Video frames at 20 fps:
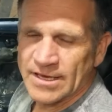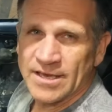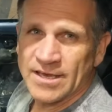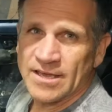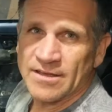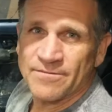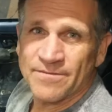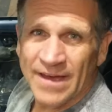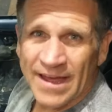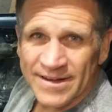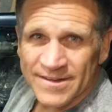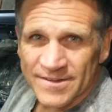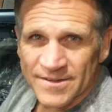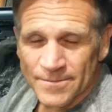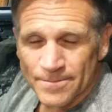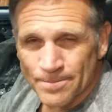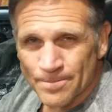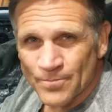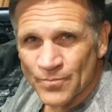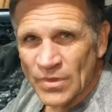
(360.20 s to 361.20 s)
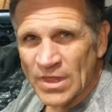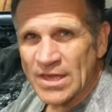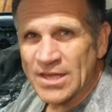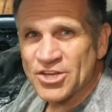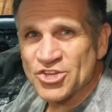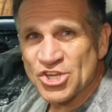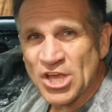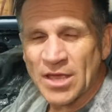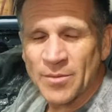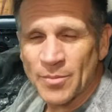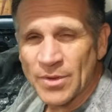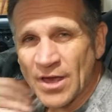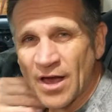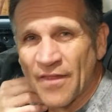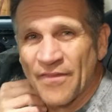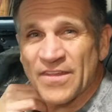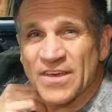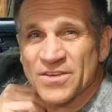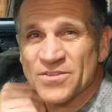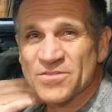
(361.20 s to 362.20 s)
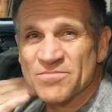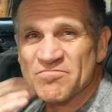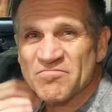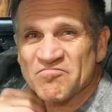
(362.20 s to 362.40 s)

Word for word: In fact, check me on this.